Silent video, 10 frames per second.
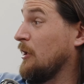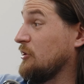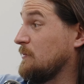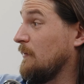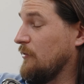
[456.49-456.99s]

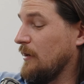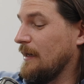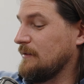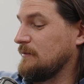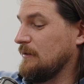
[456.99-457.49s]
customer of you
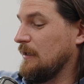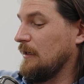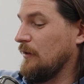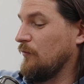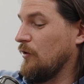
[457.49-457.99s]
guys
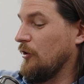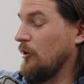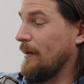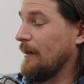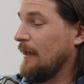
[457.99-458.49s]
is want to
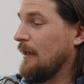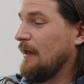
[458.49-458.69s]
know about.